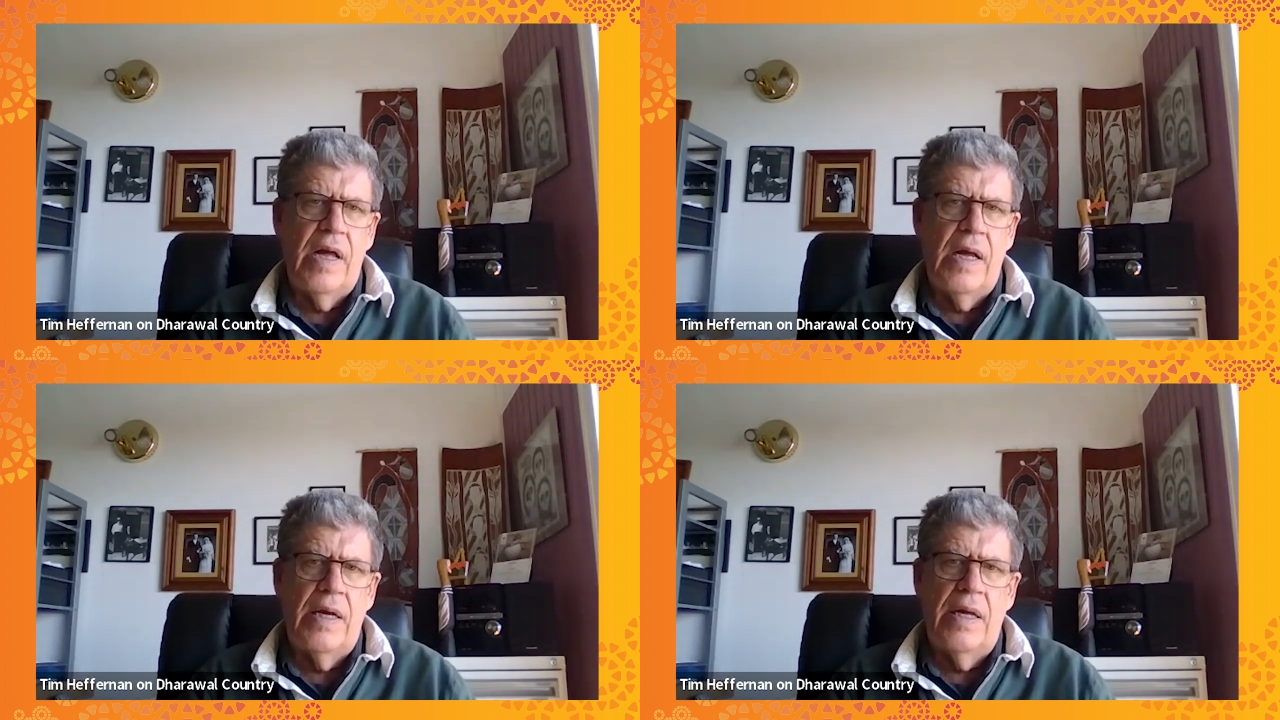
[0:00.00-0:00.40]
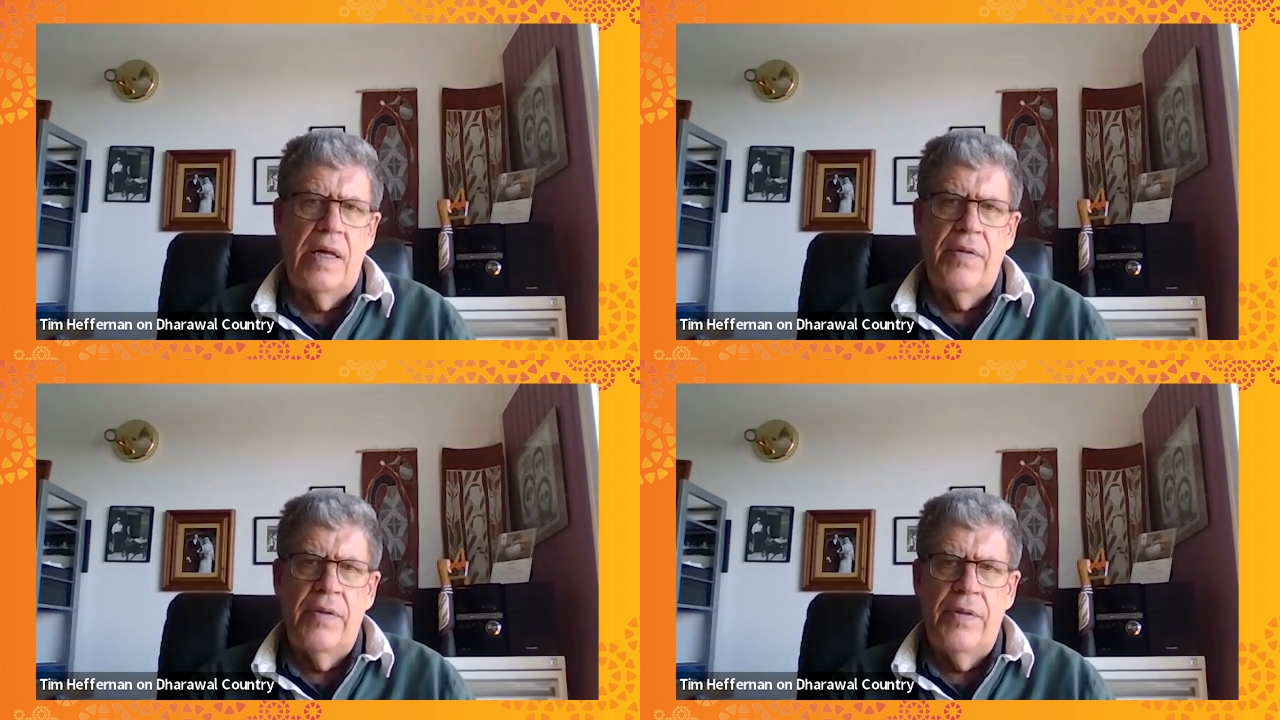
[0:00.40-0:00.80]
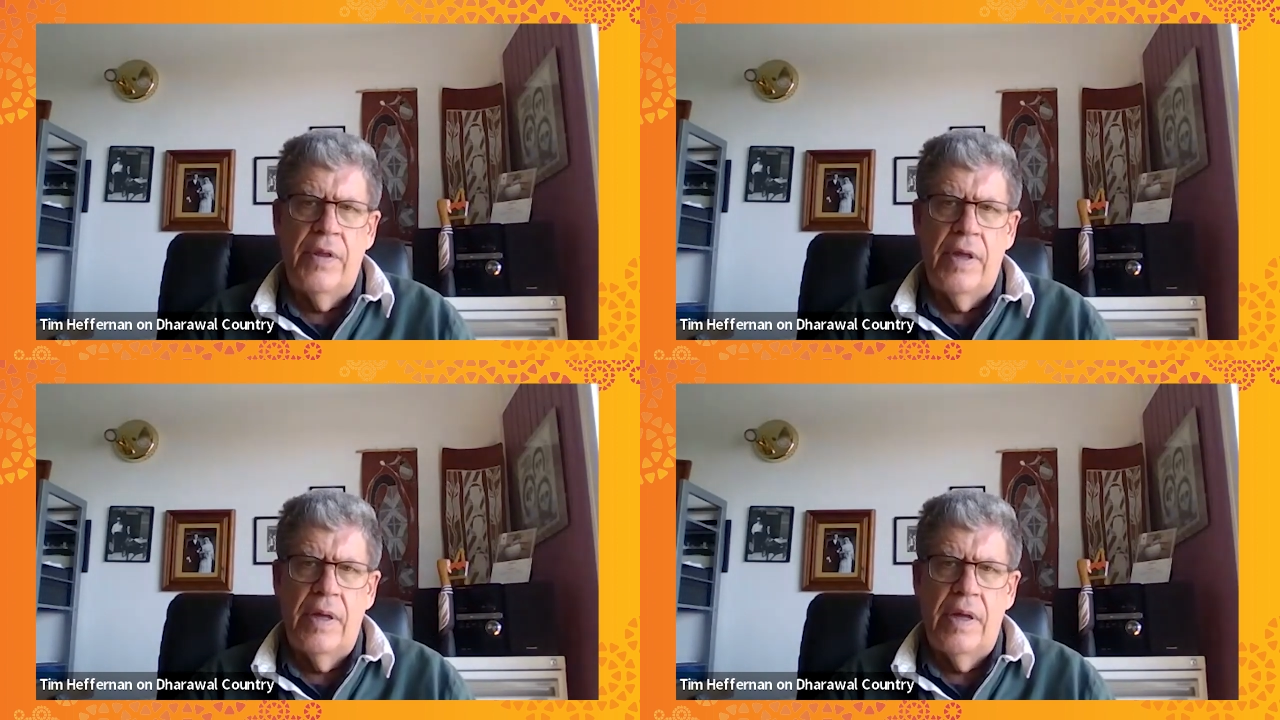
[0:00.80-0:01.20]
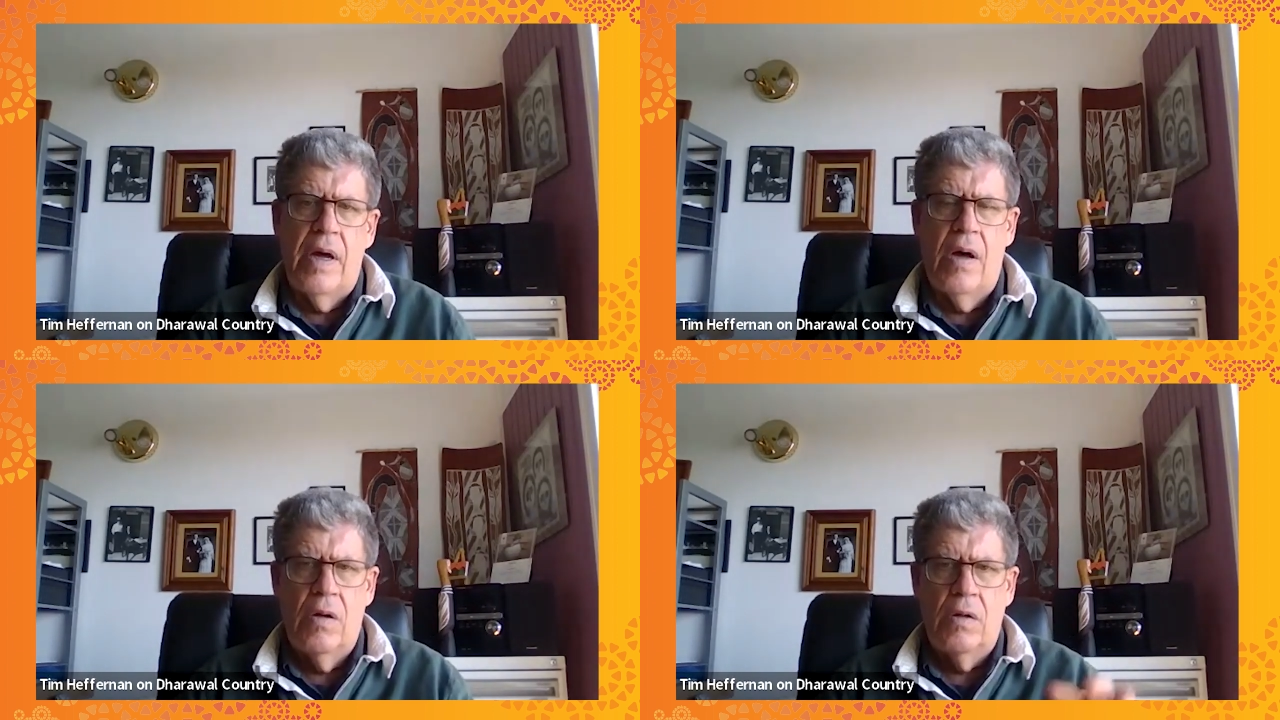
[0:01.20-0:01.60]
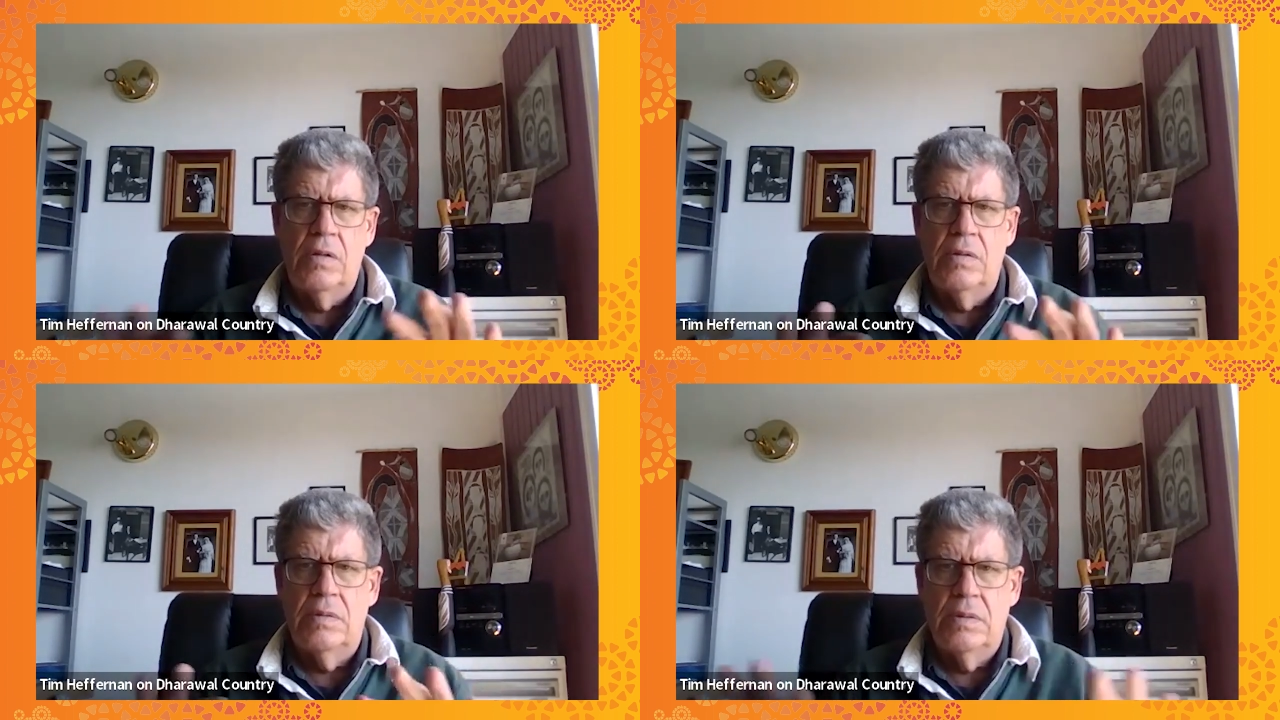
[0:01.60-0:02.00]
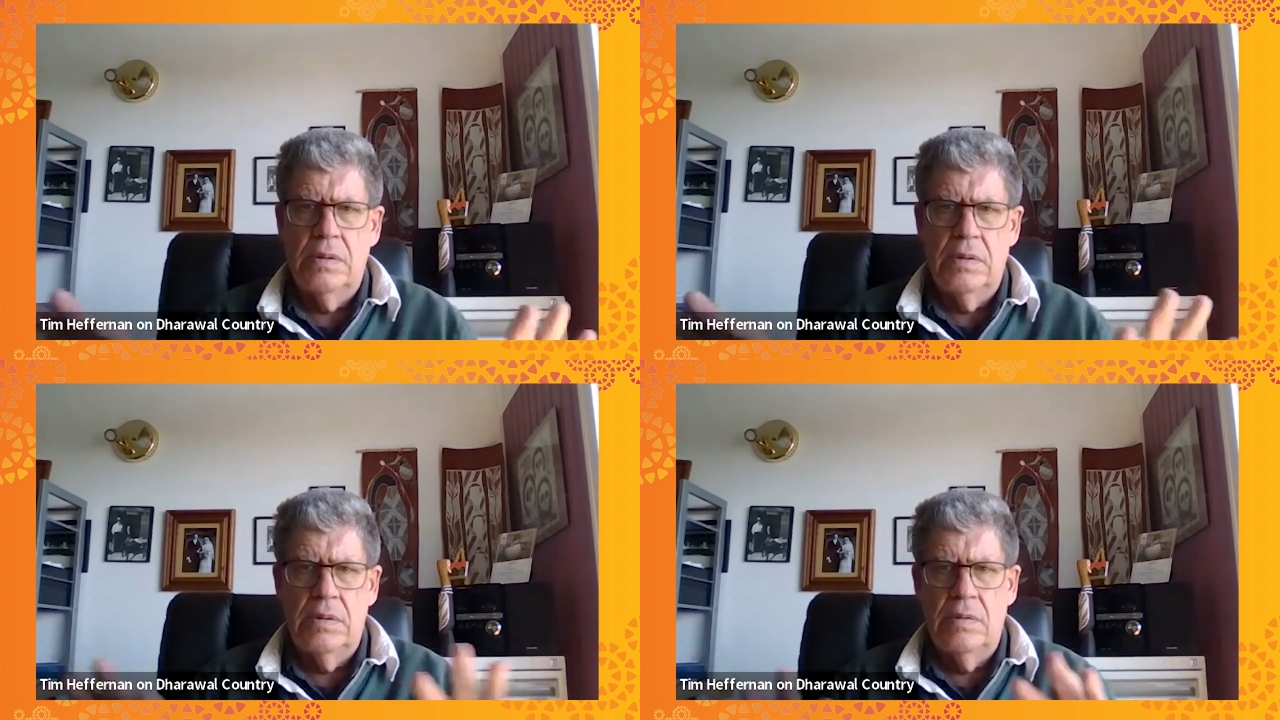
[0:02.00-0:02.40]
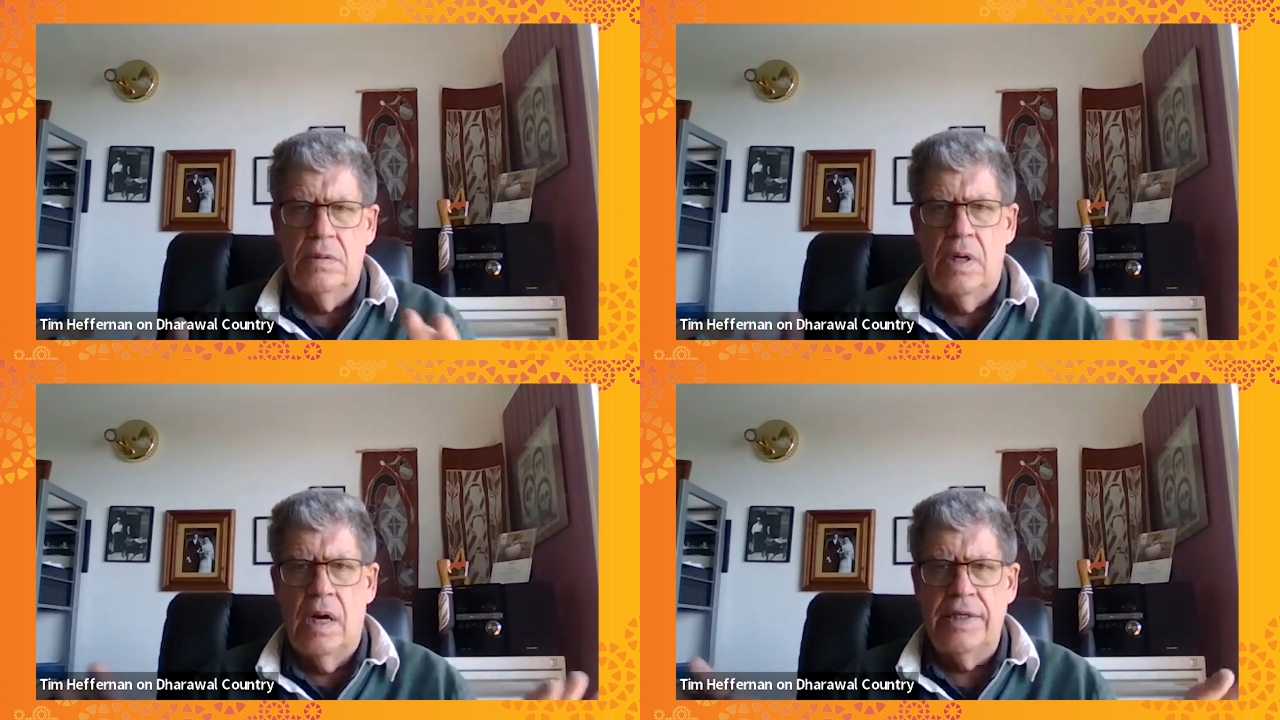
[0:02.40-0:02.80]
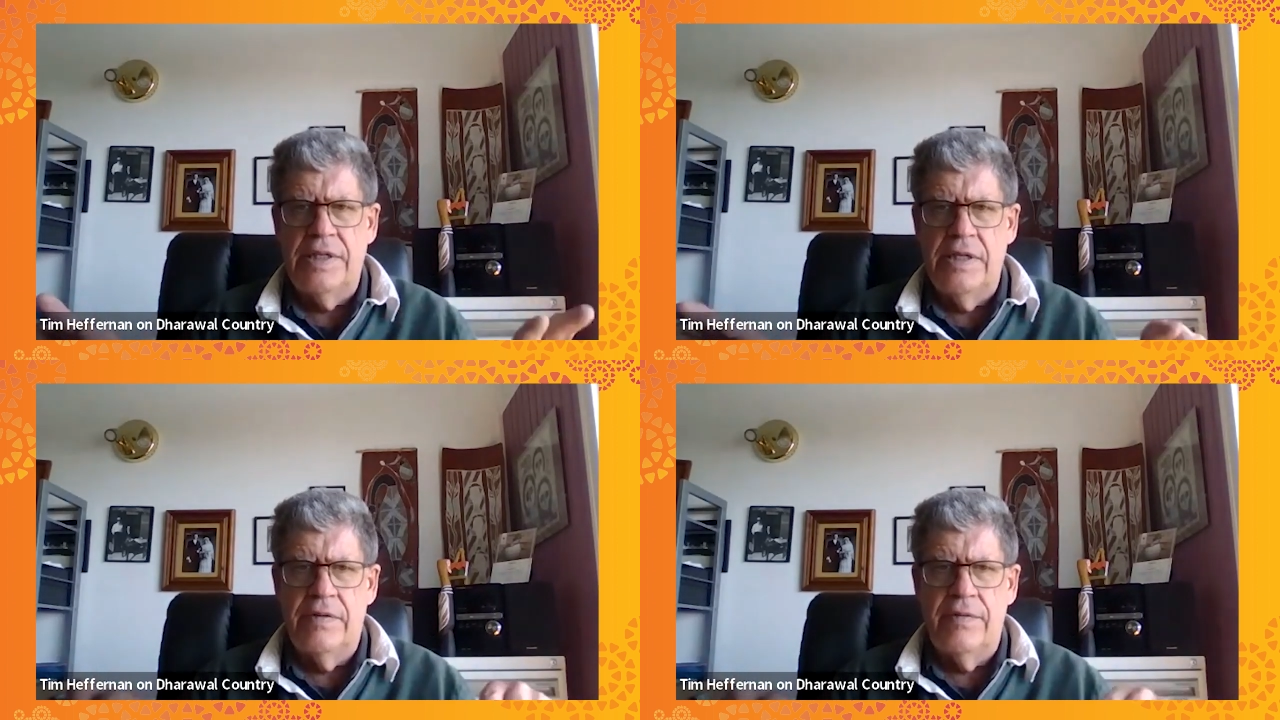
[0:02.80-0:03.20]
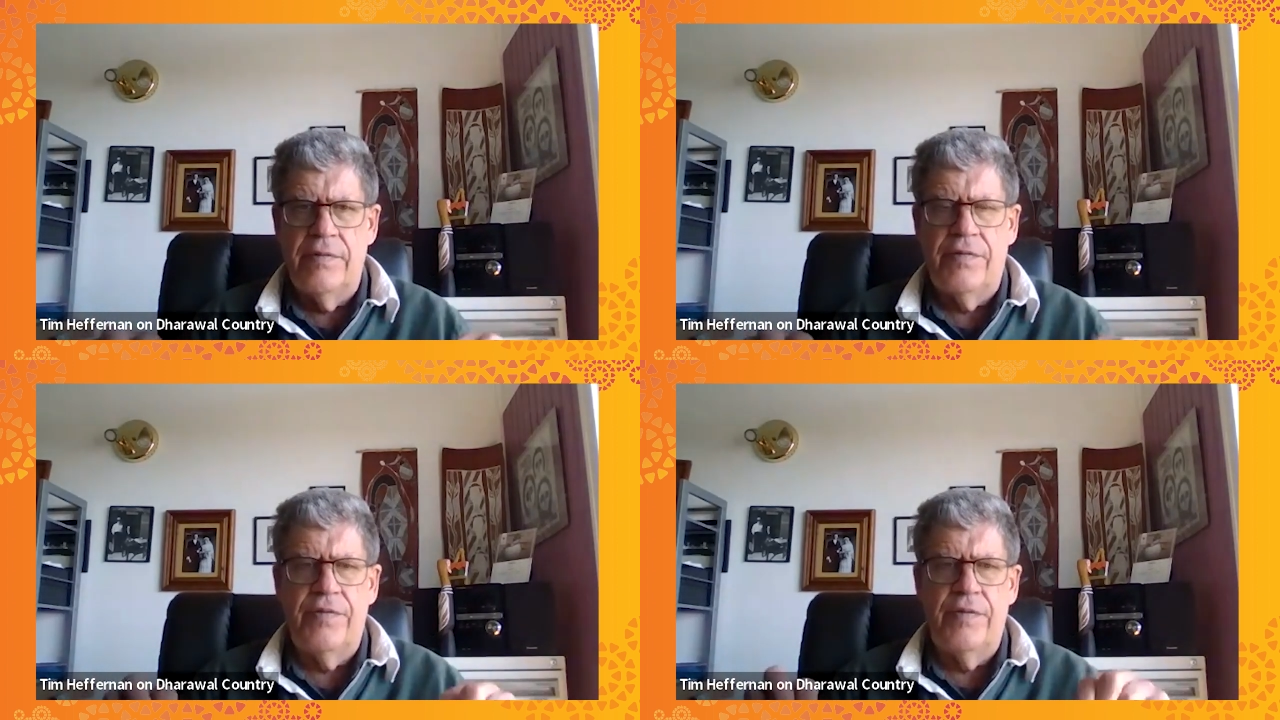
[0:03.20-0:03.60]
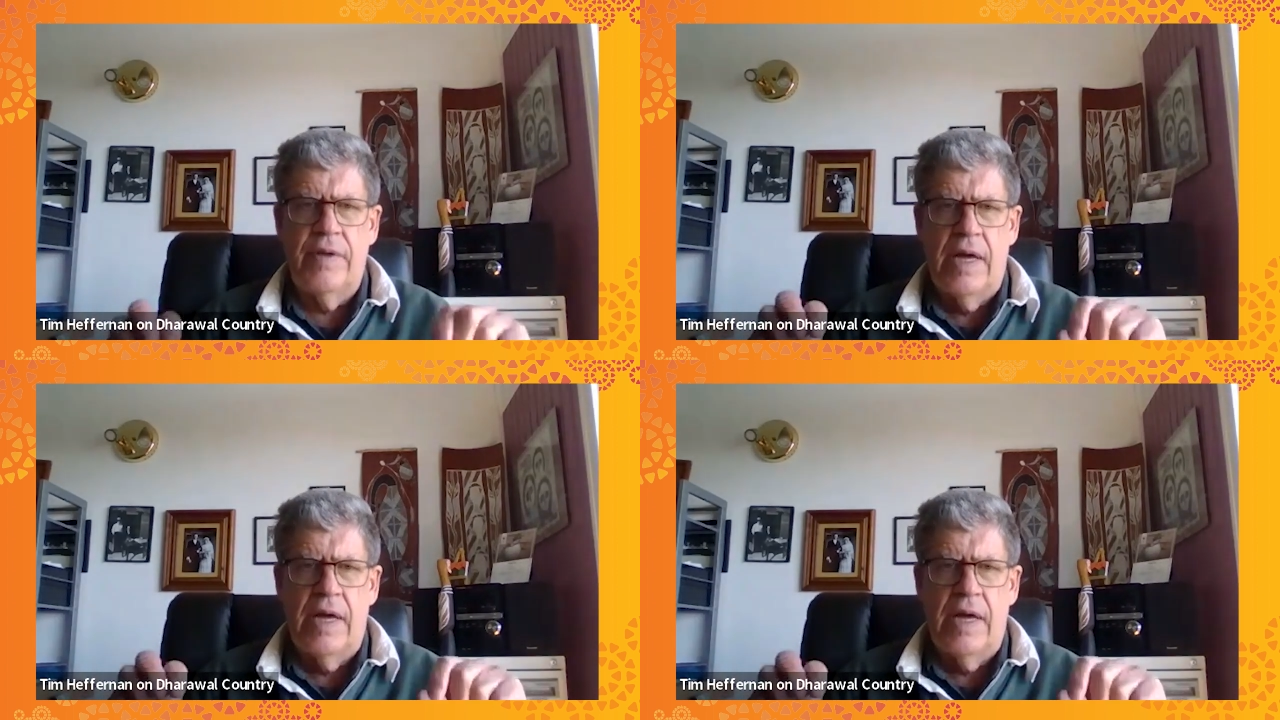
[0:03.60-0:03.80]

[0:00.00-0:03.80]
the whole idea of